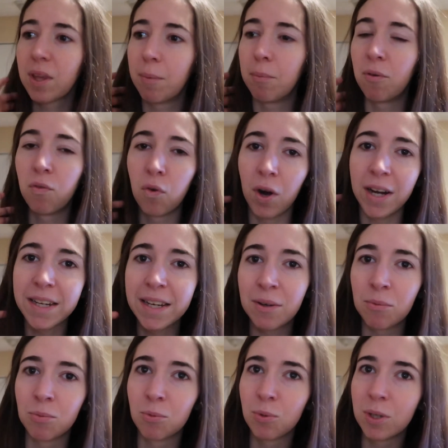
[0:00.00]
Before I
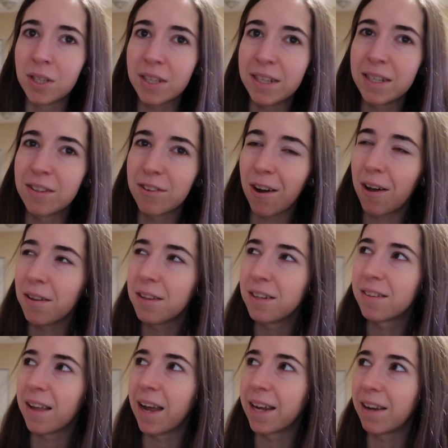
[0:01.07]
get really into all
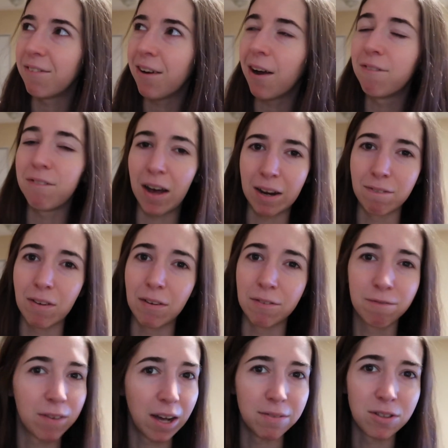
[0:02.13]
this, I give it a thought
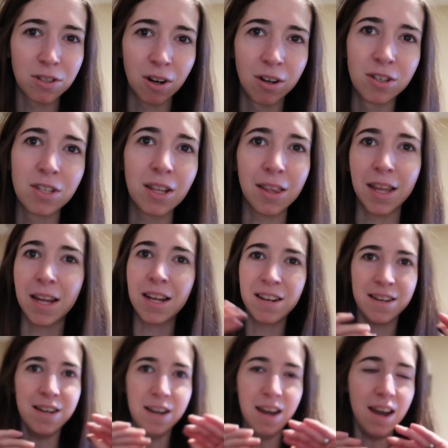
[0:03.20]
above 5 stars.
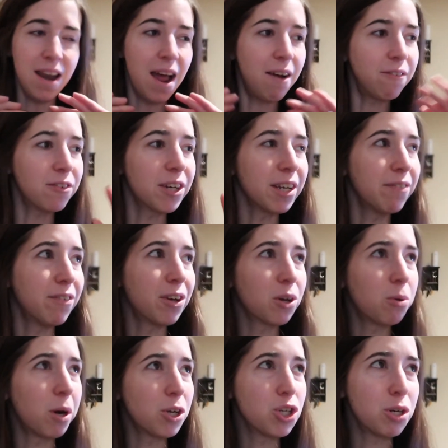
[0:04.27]
Like, never even a
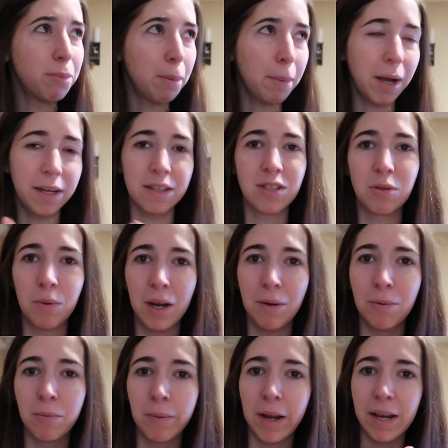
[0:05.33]
question in my mind as to what I
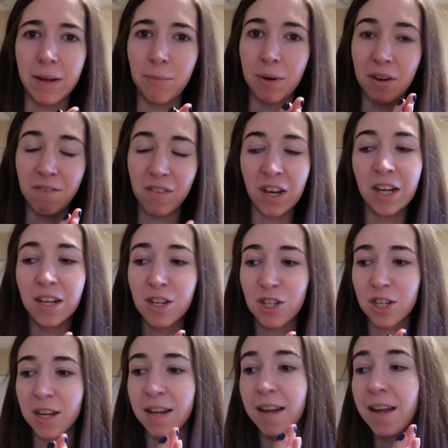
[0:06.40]
would rate it. When I
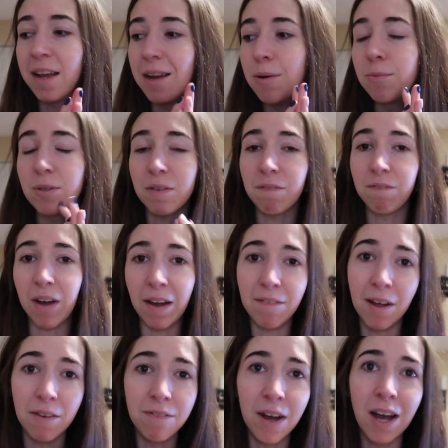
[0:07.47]
finished it, it was a 5
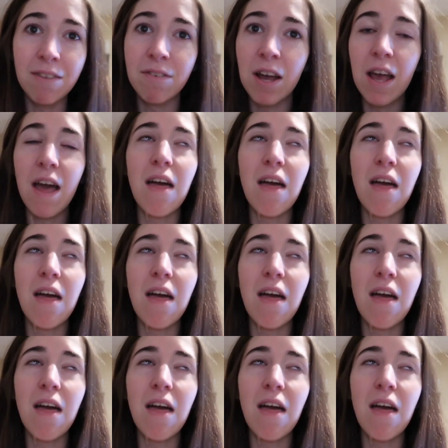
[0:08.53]
out of 5.